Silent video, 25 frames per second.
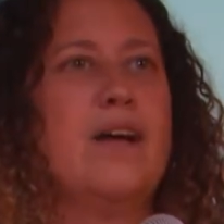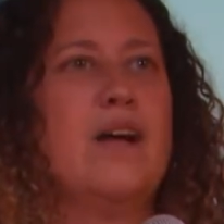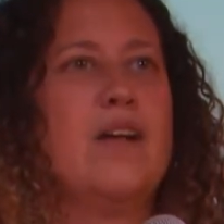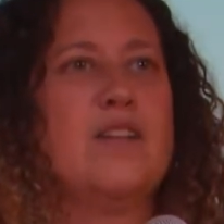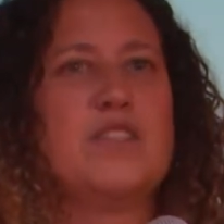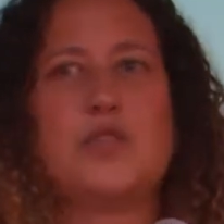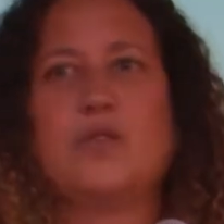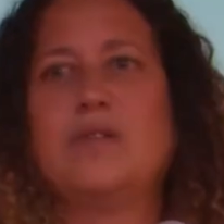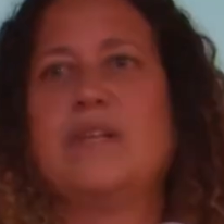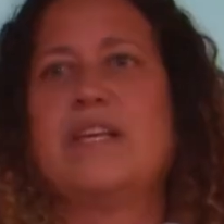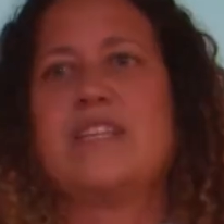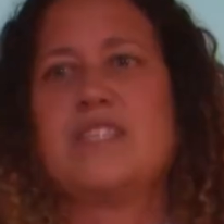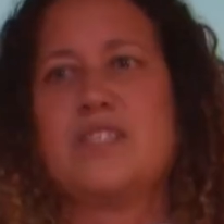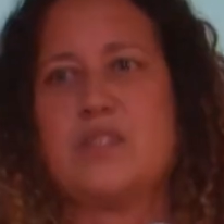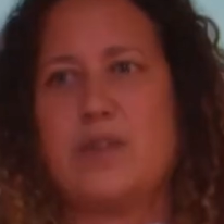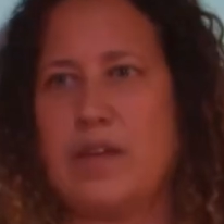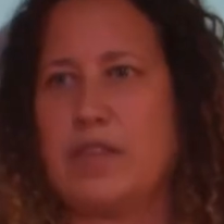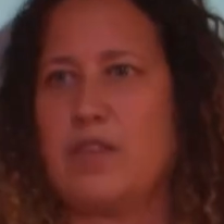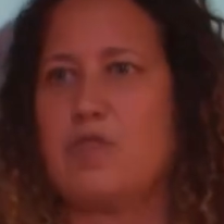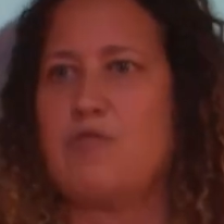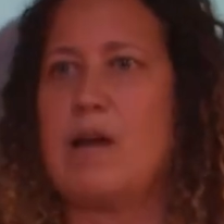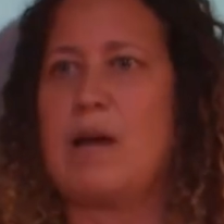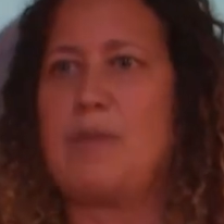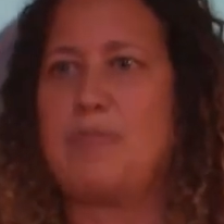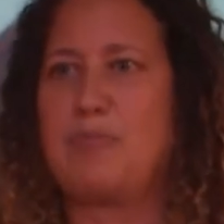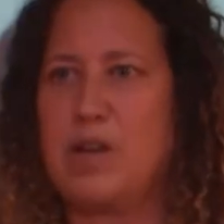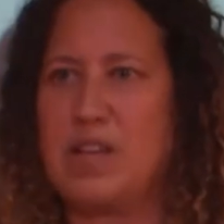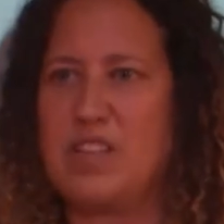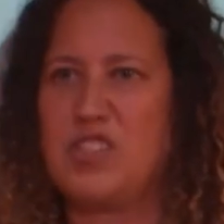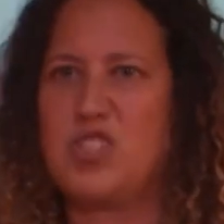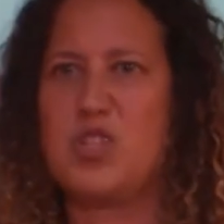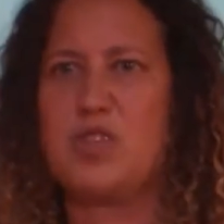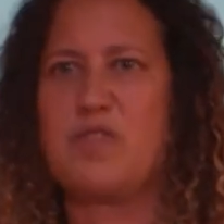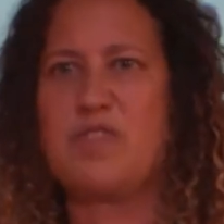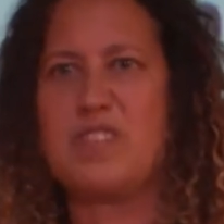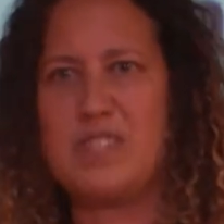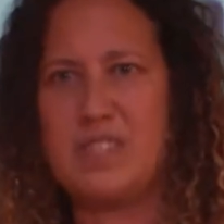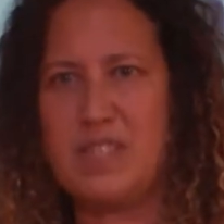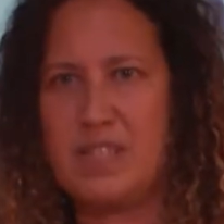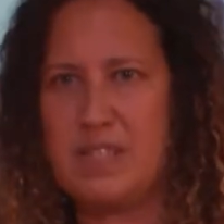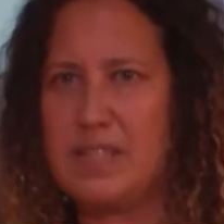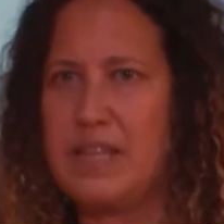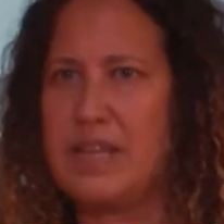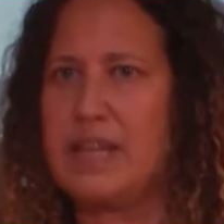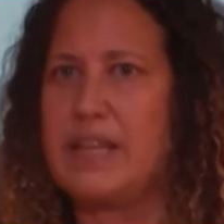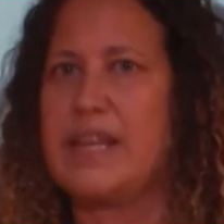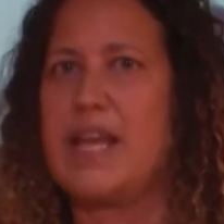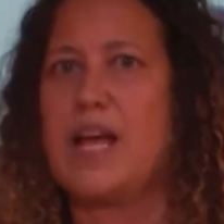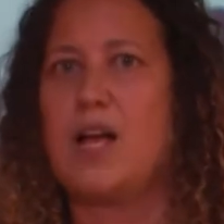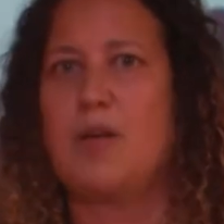also links to other wraparound services that
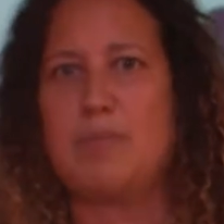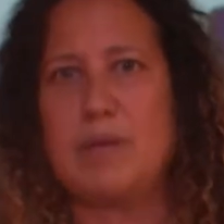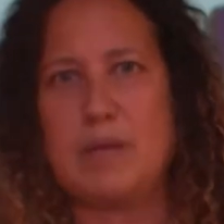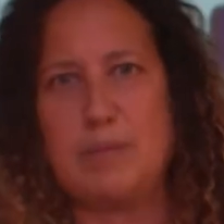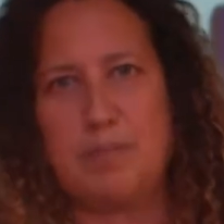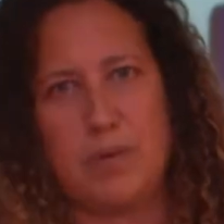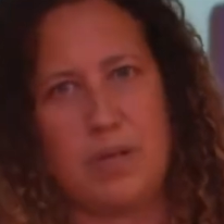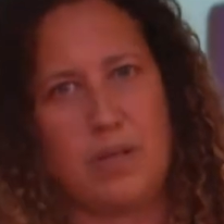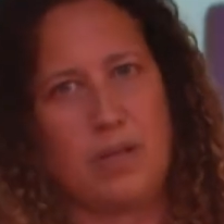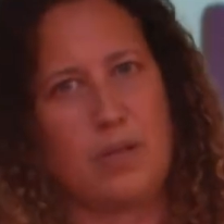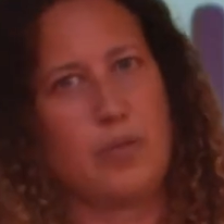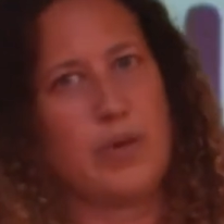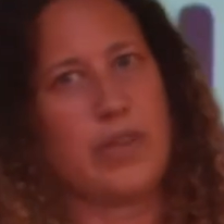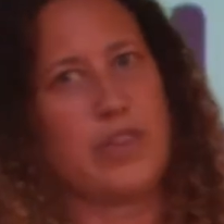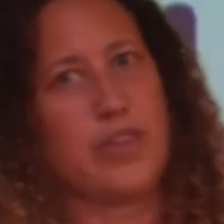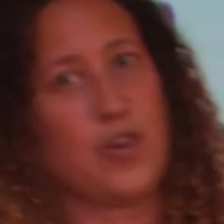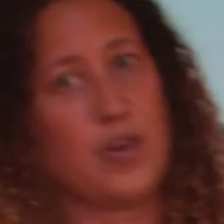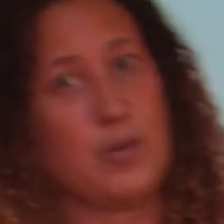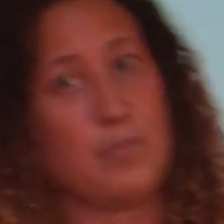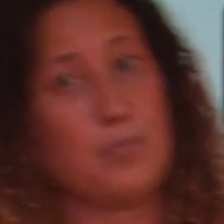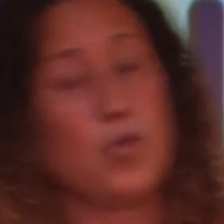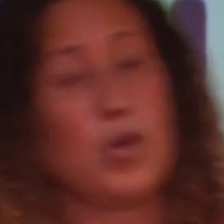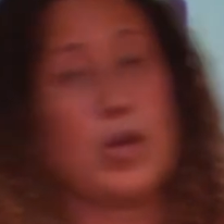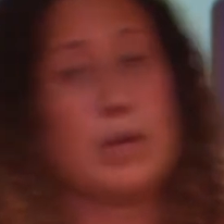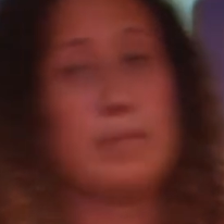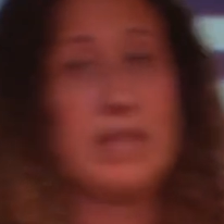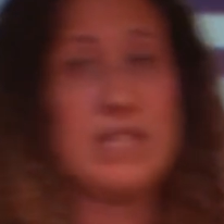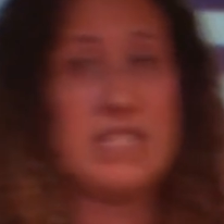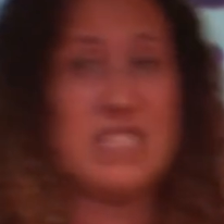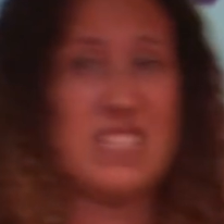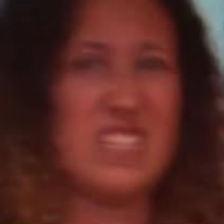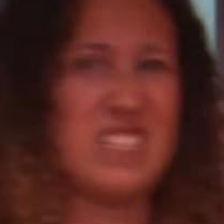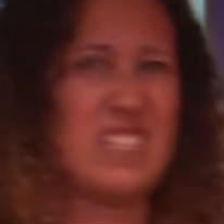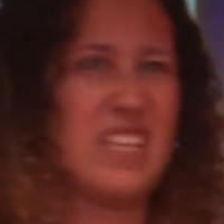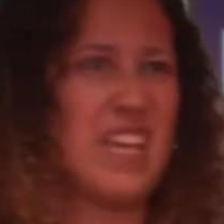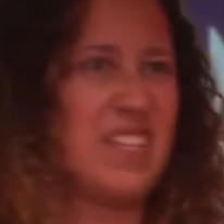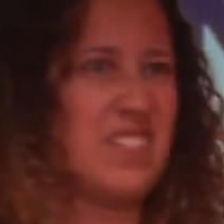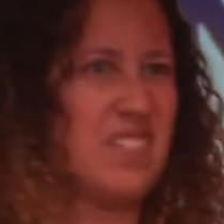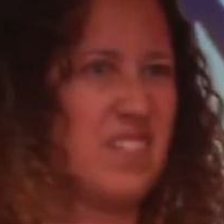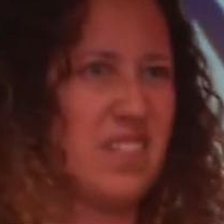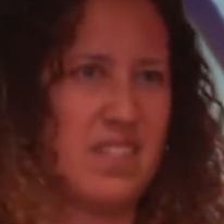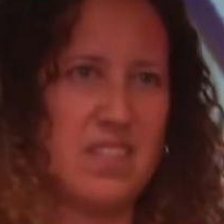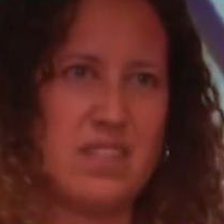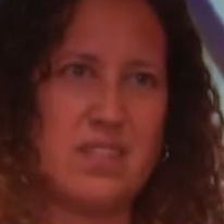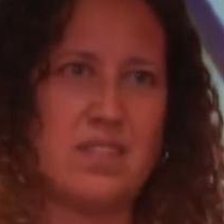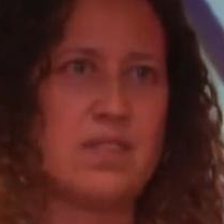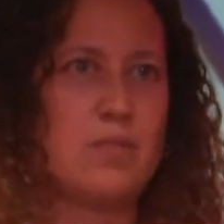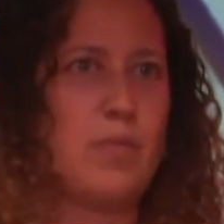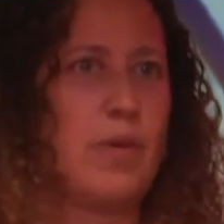can help people with their employment successes,